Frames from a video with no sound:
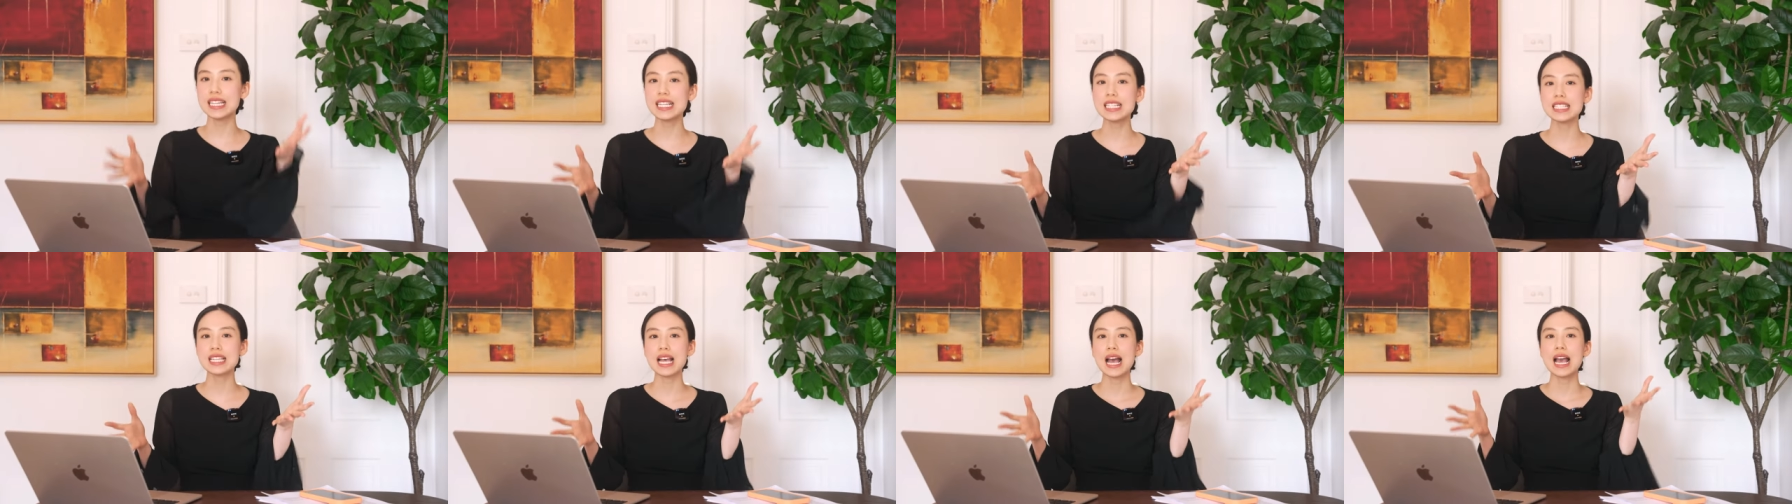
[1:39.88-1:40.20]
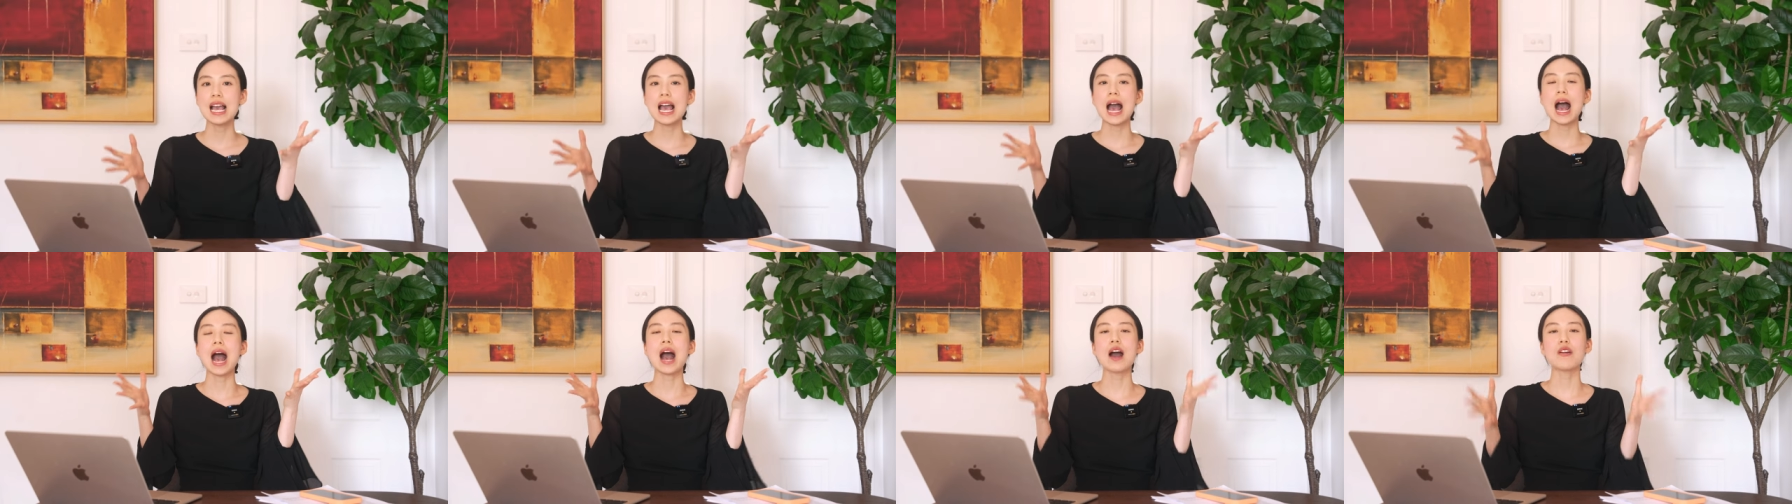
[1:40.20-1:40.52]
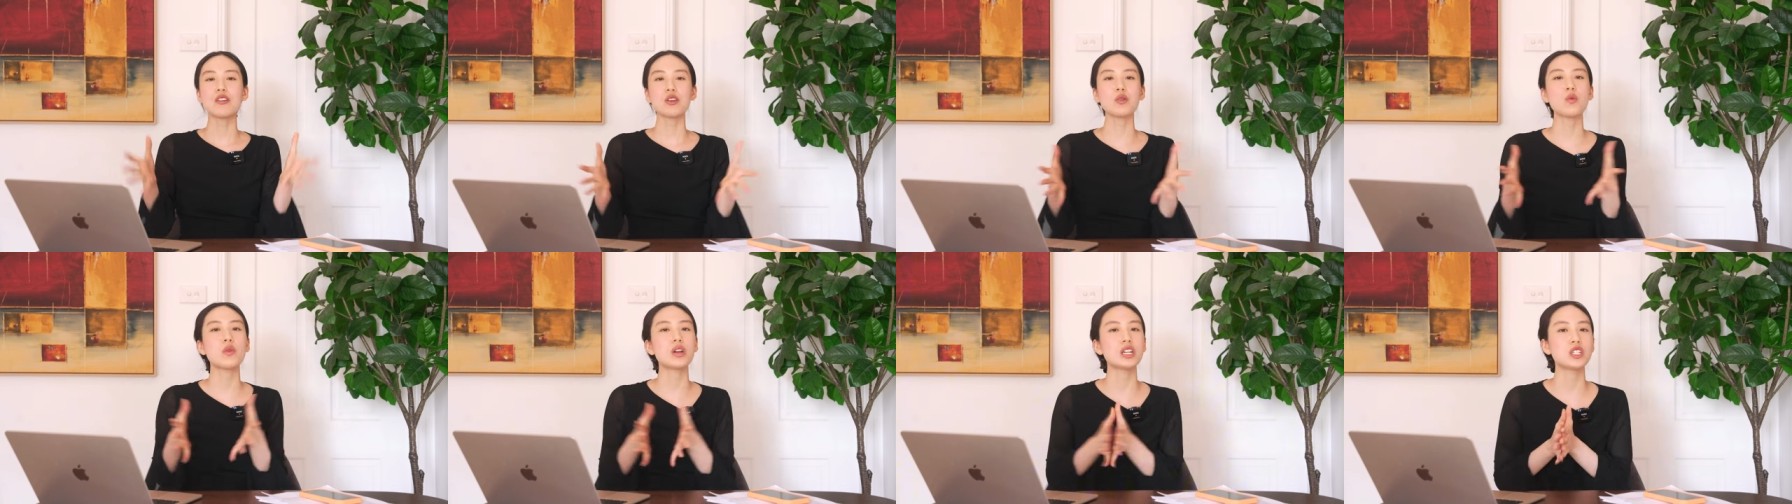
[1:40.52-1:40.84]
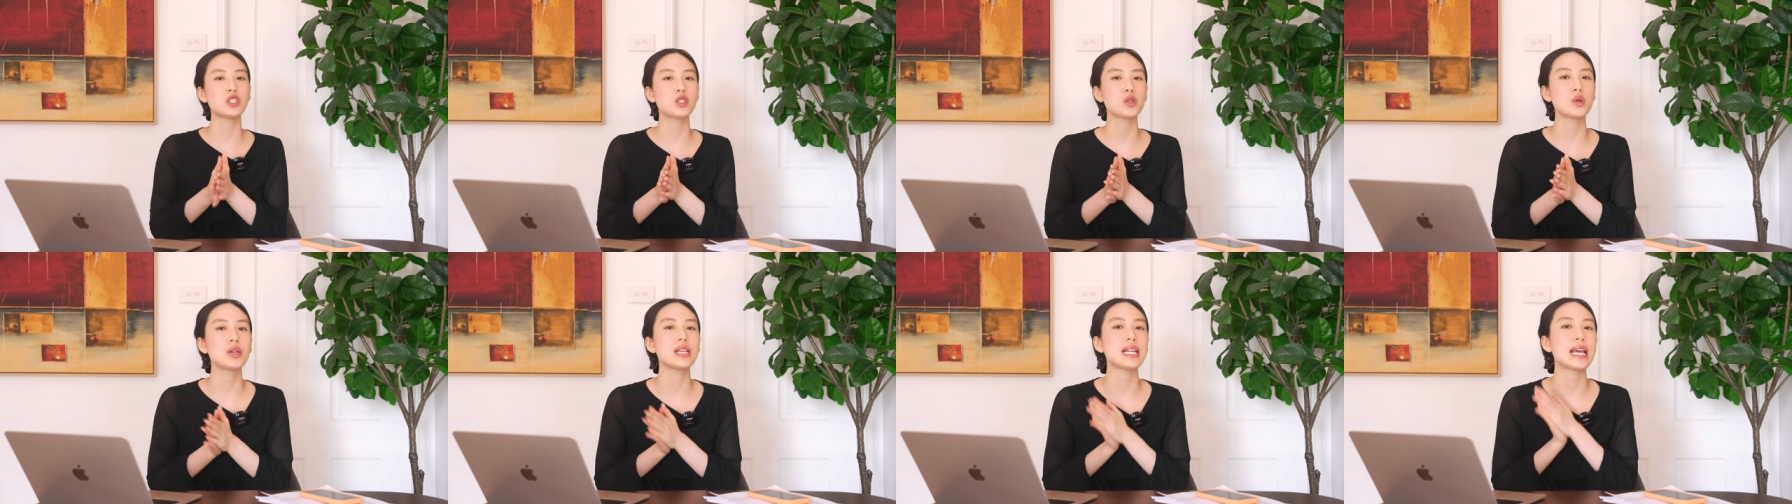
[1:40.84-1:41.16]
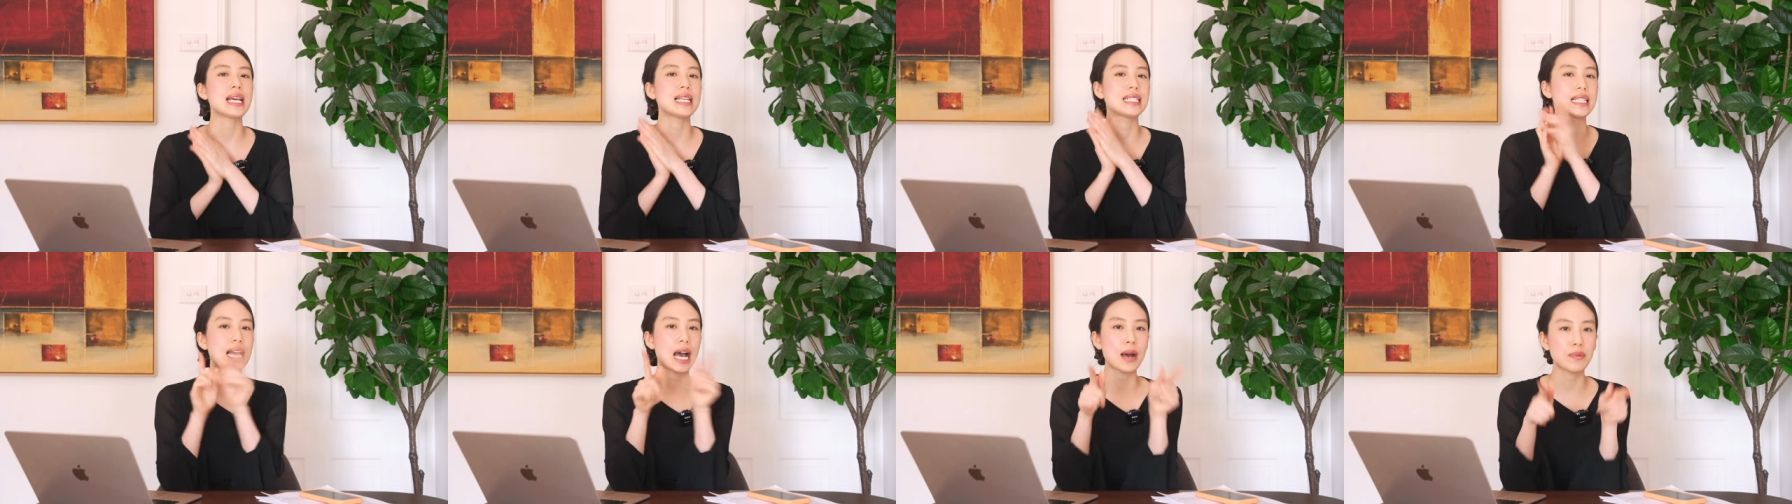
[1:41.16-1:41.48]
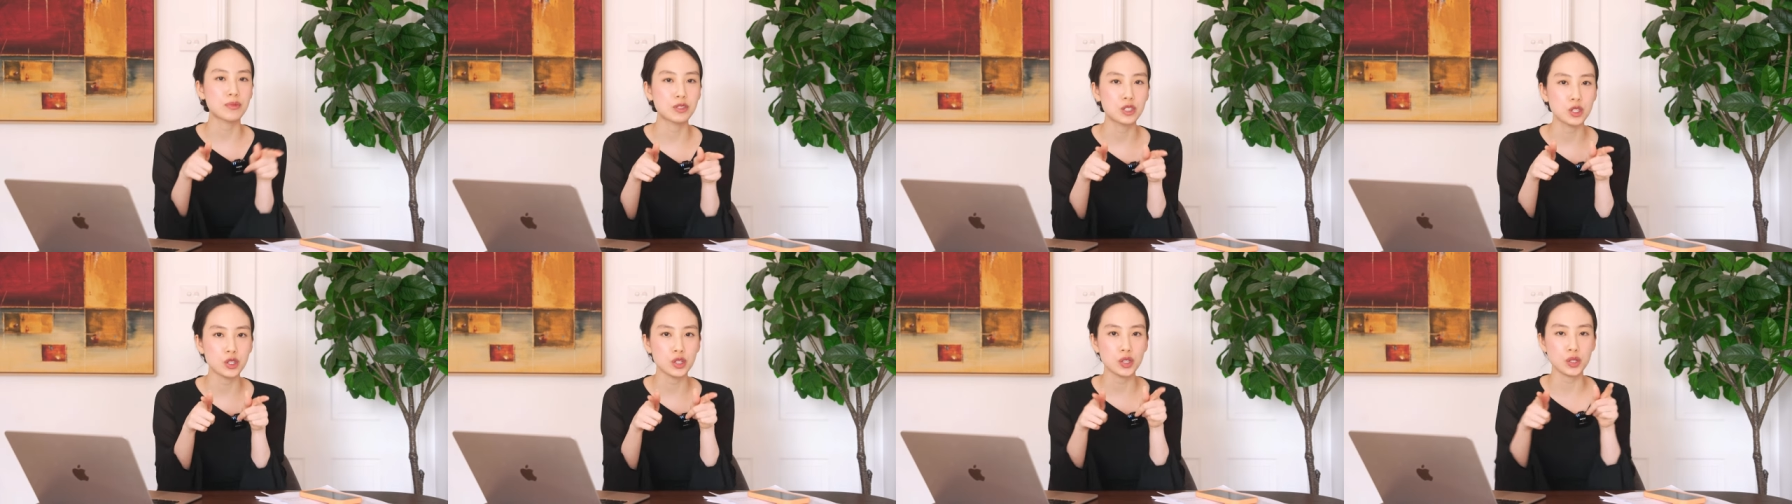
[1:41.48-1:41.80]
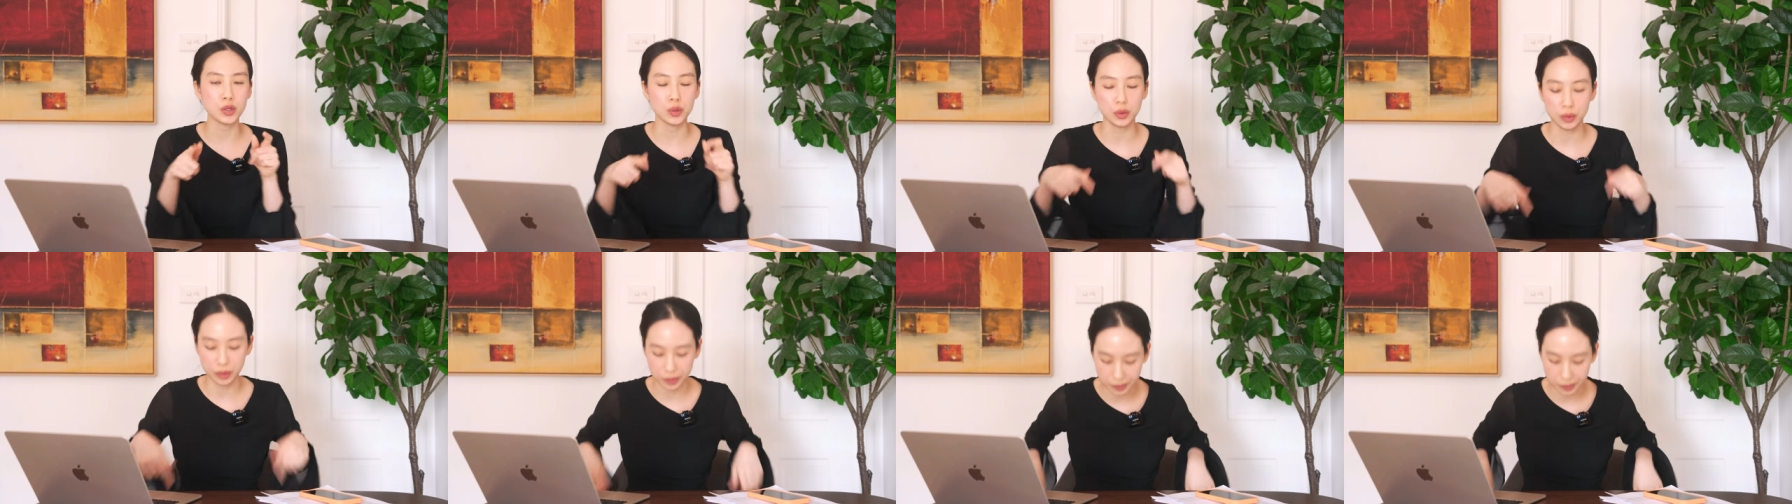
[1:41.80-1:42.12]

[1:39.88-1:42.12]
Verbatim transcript: this. How you want to do it is up to you.